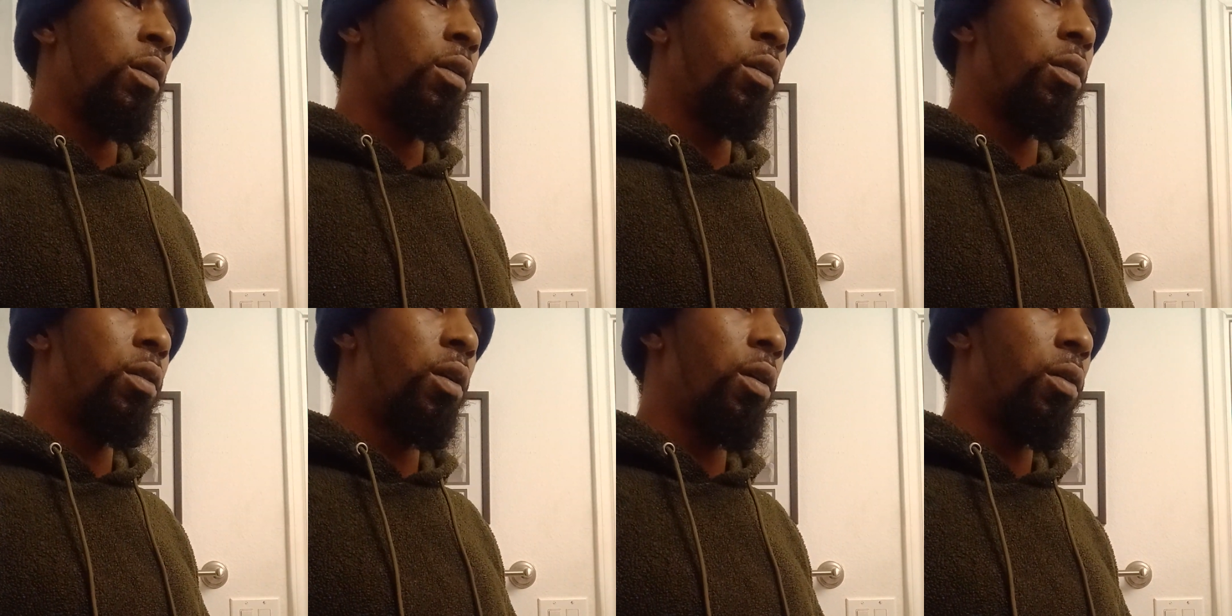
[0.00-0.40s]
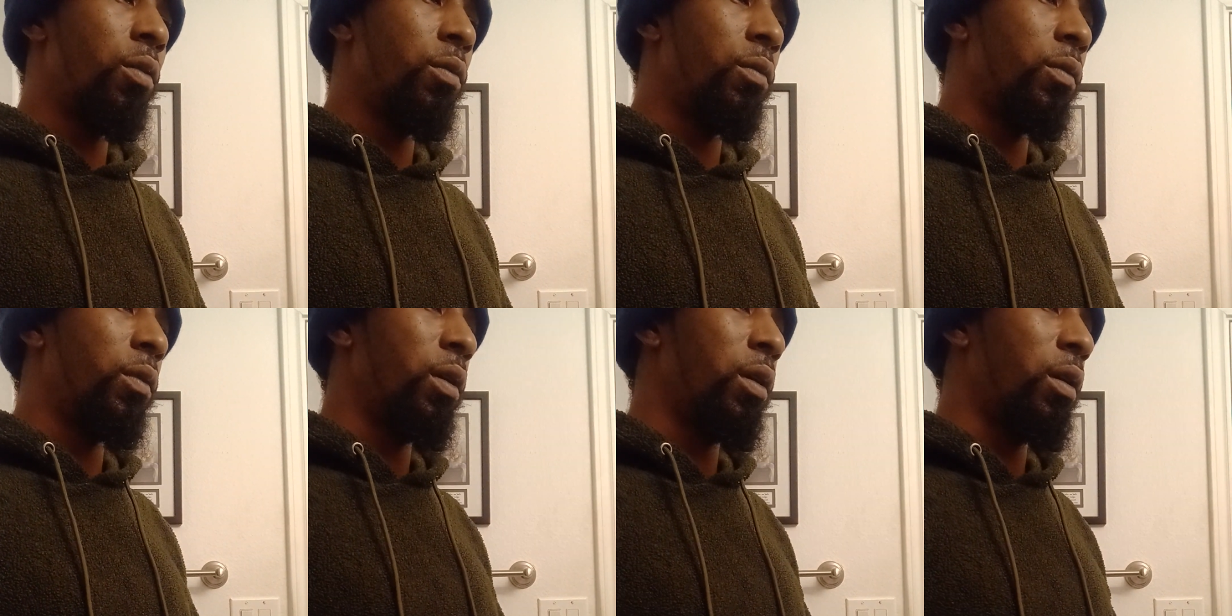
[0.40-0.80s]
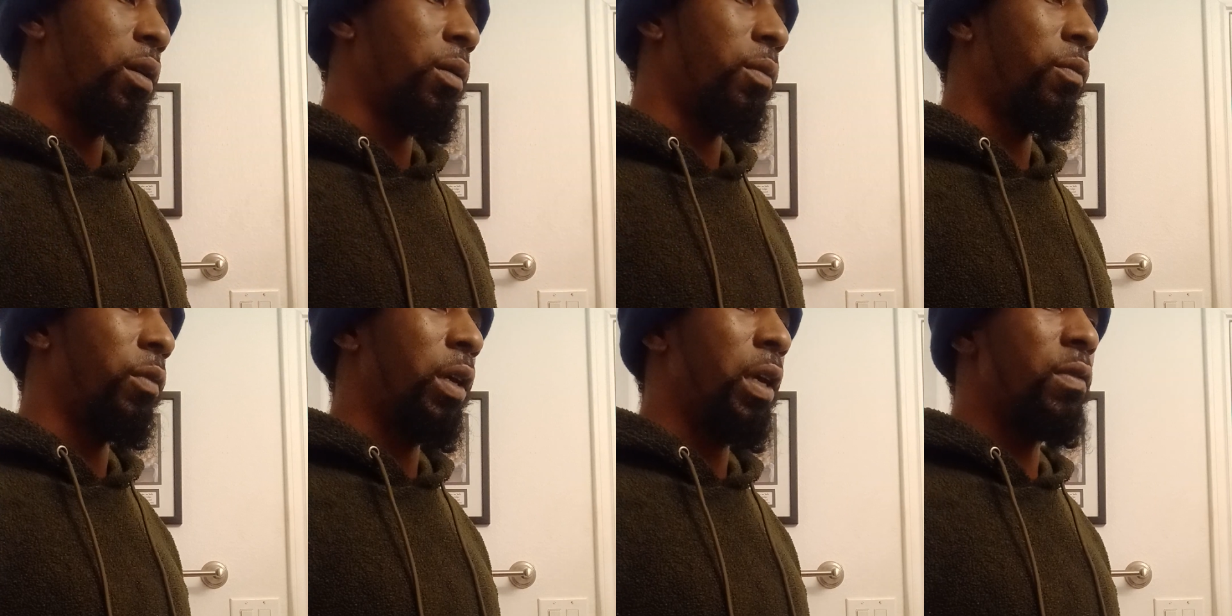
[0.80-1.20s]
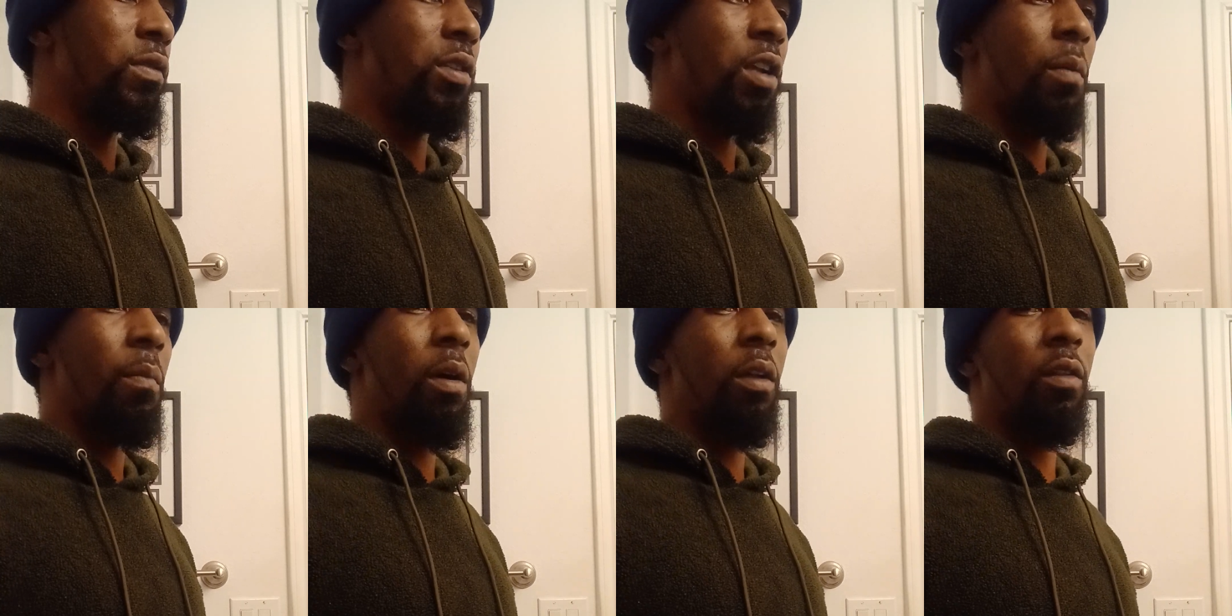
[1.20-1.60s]
You know, um, when he
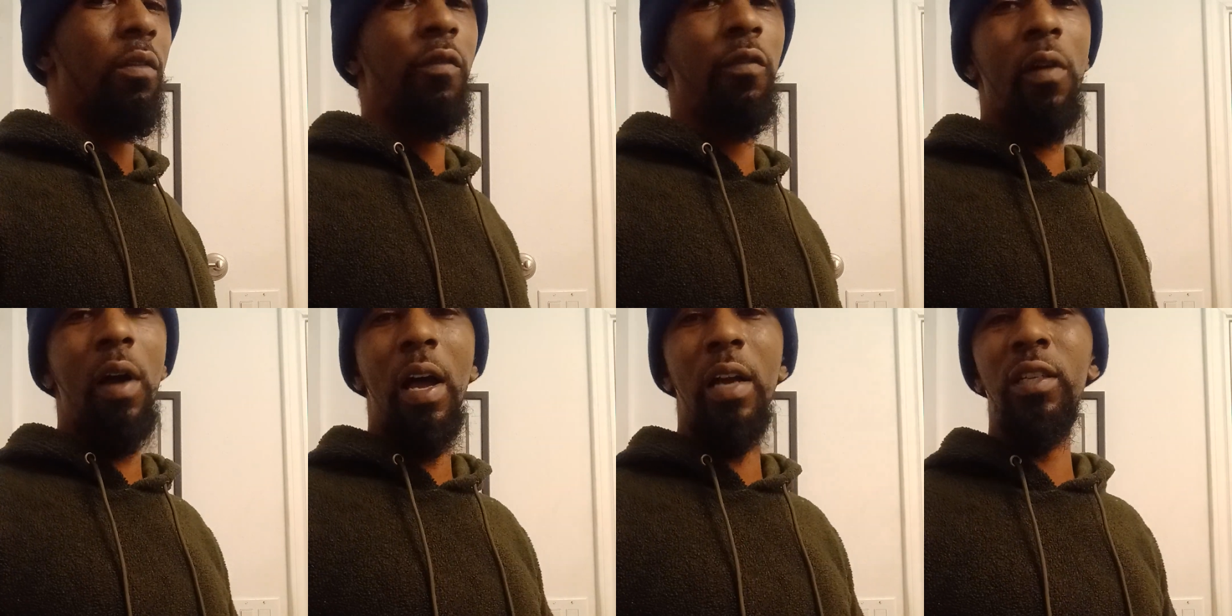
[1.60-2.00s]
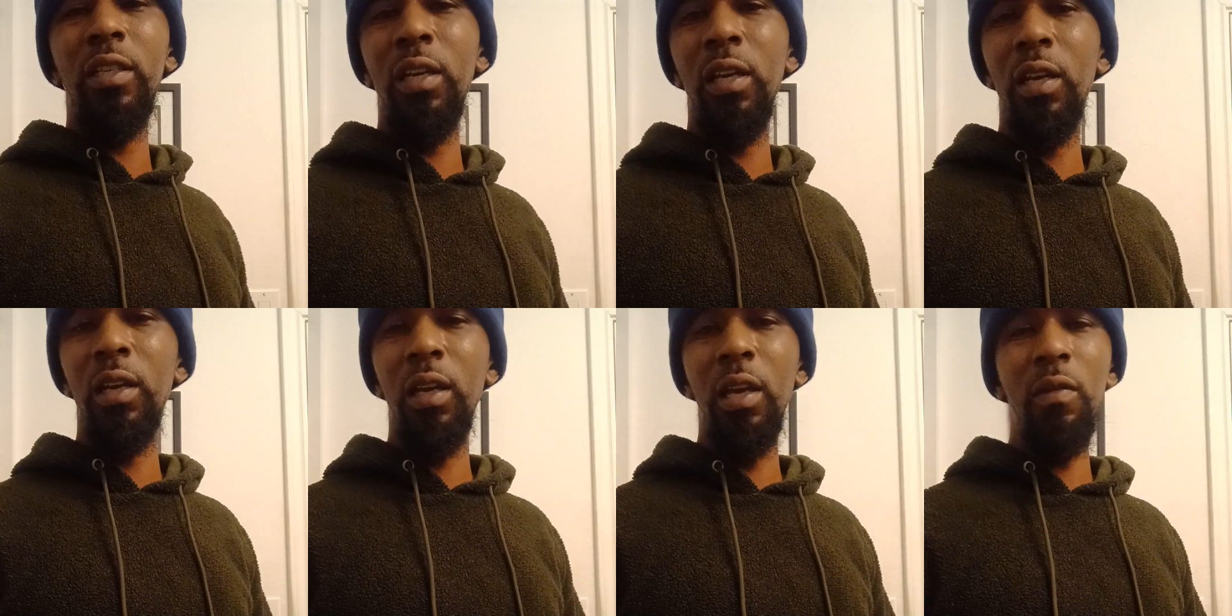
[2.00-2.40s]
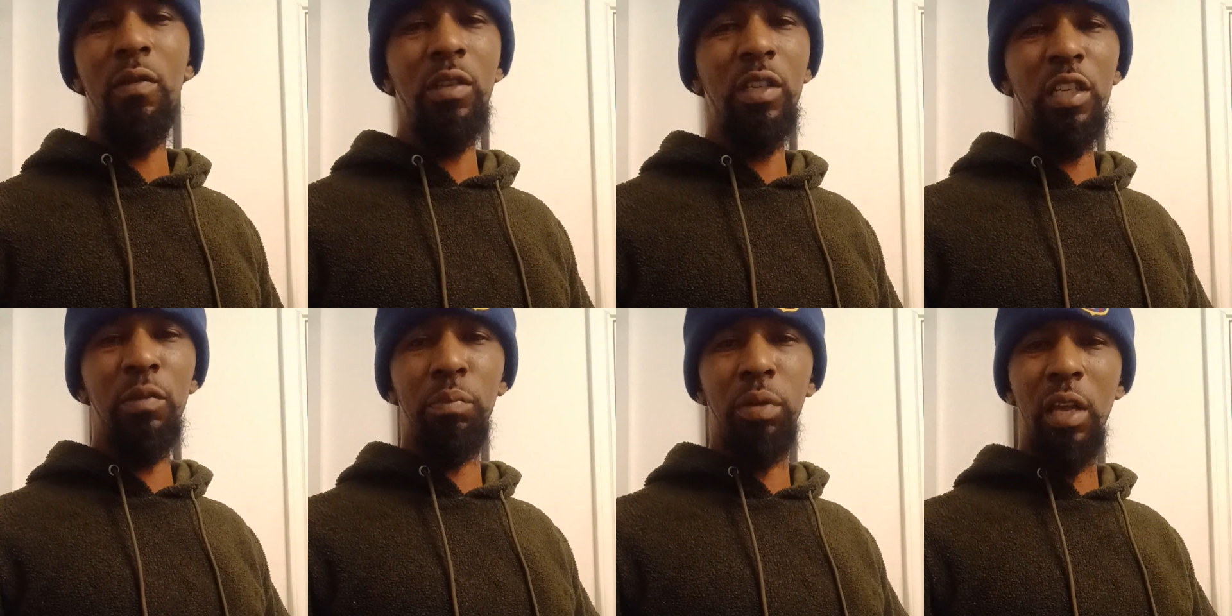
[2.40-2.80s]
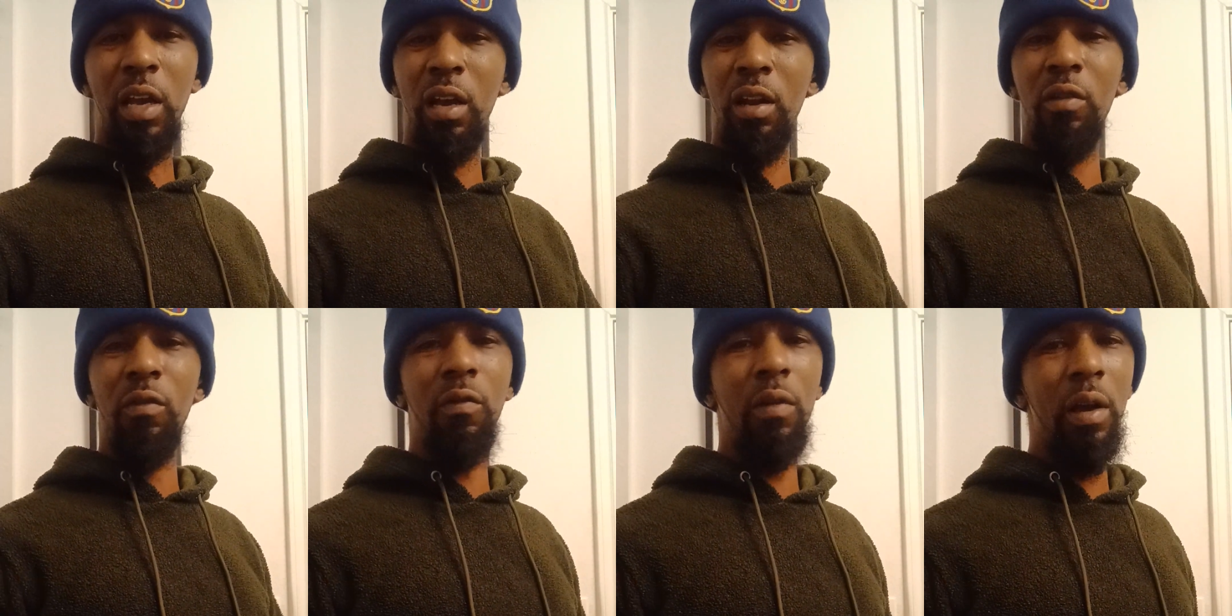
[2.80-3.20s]
was talking about the fried chicken, he was just
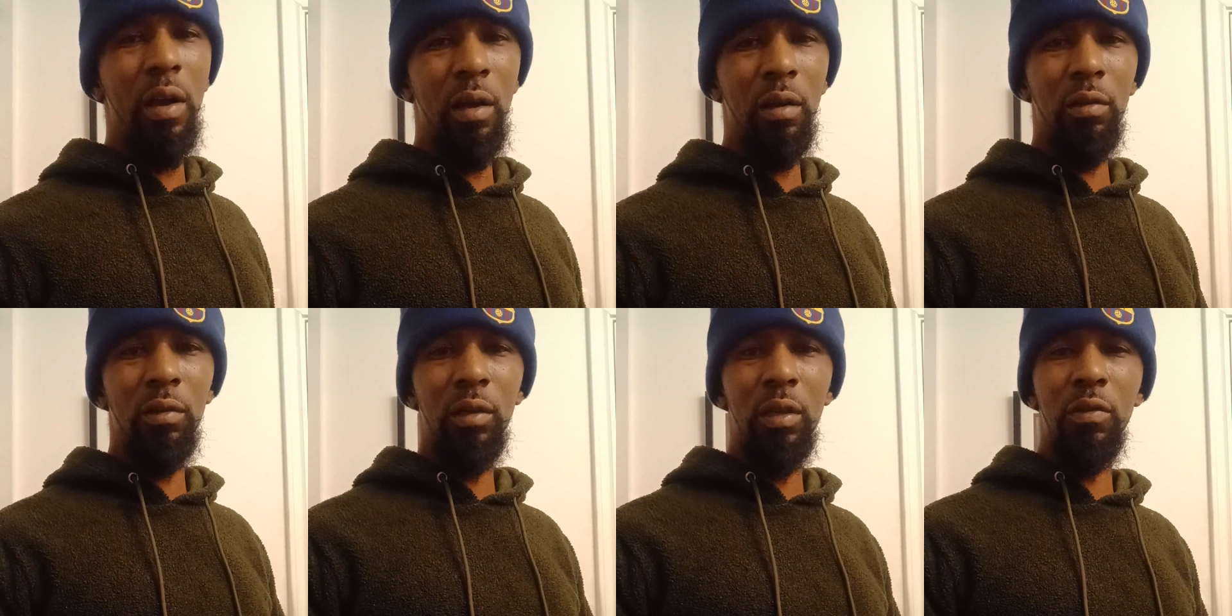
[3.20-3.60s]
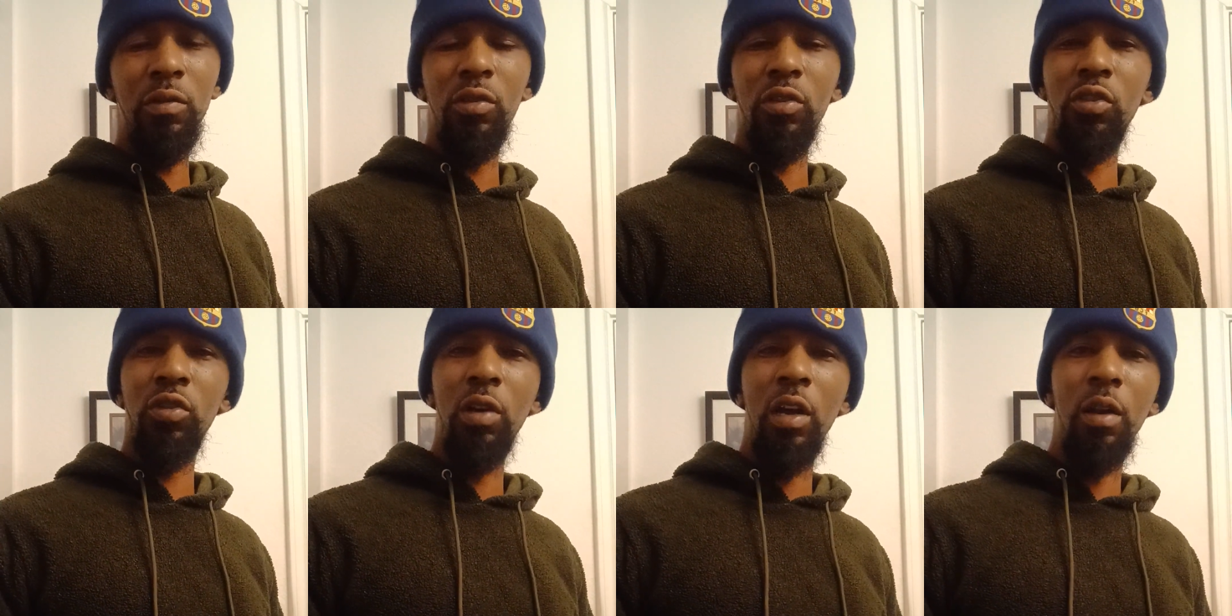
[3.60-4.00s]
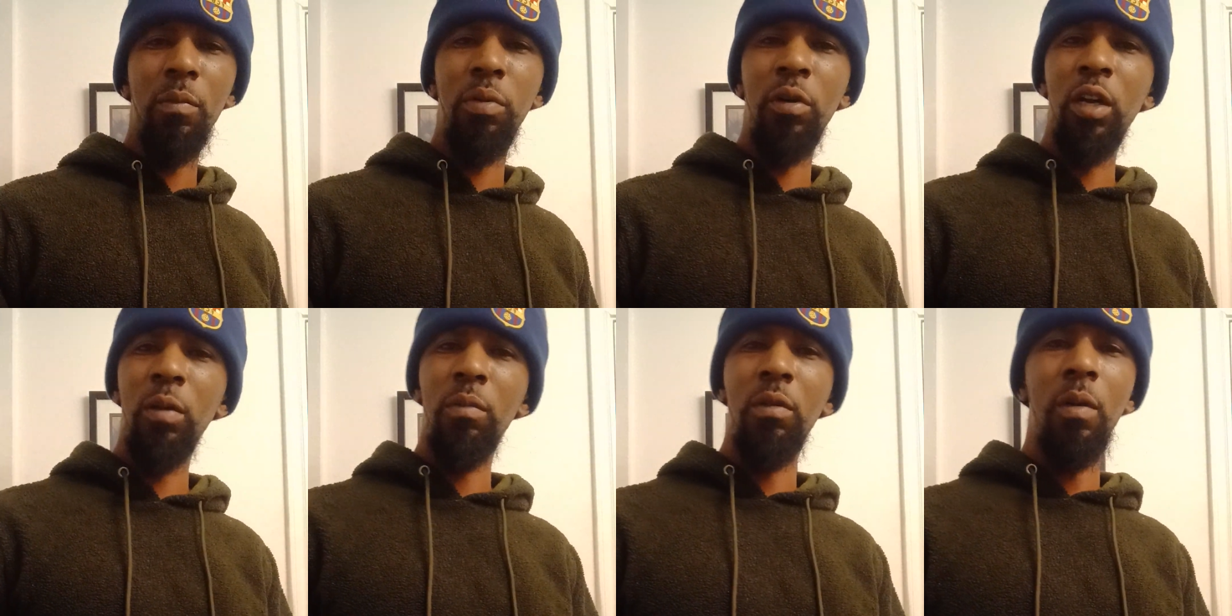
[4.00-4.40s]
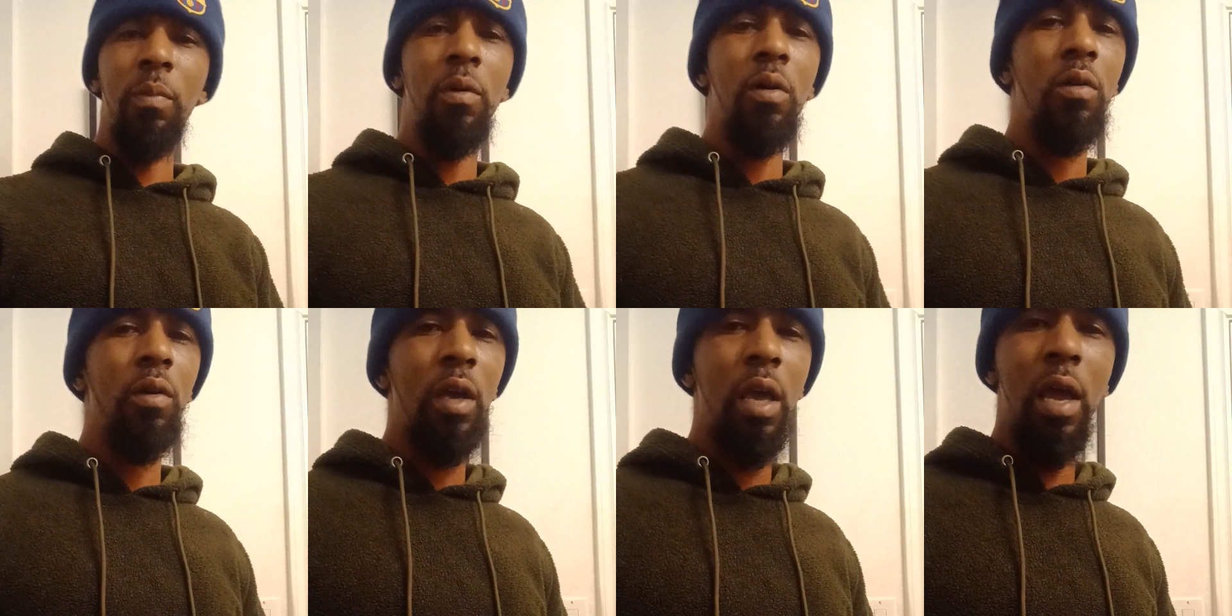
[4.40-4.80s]
playing around. He was just trying to put him up
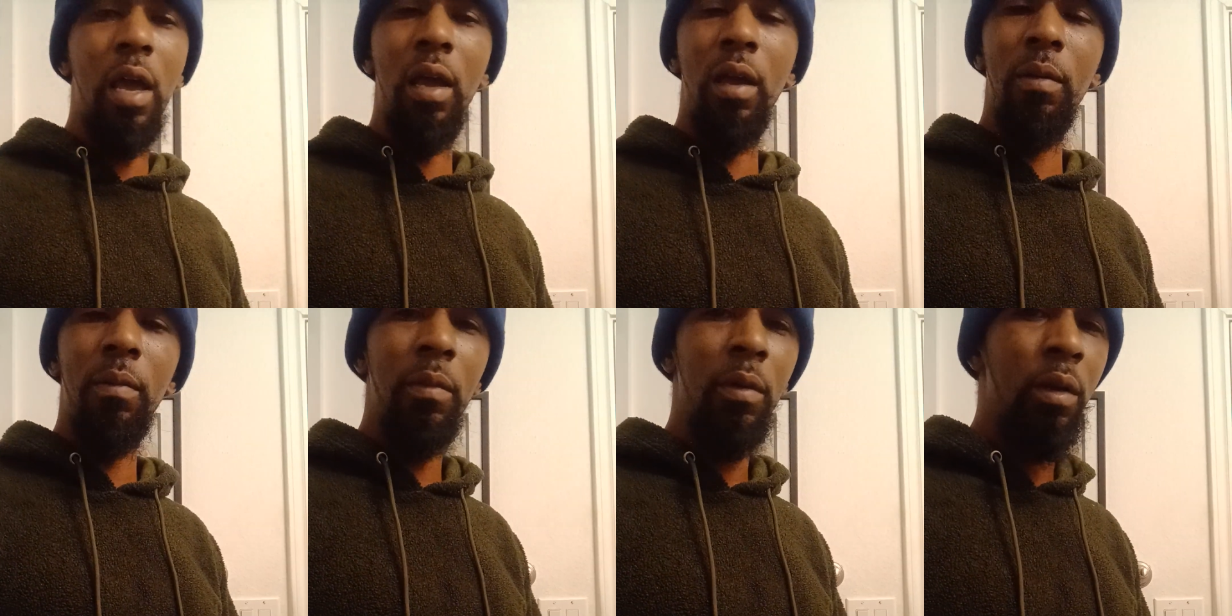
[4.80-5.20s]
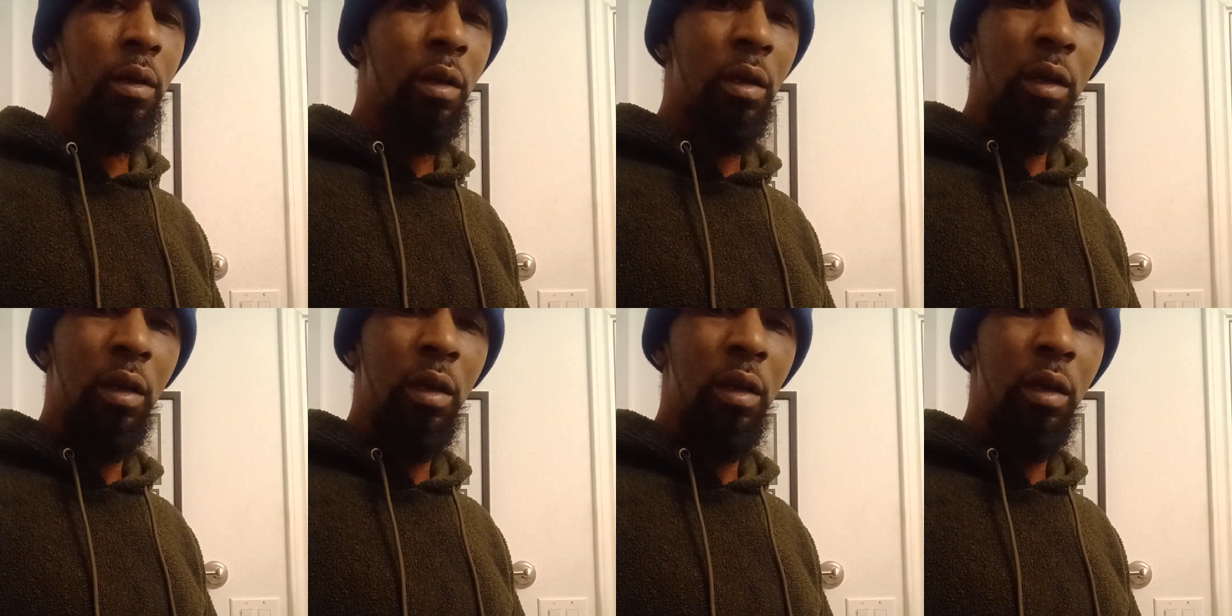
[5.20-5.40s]
on game.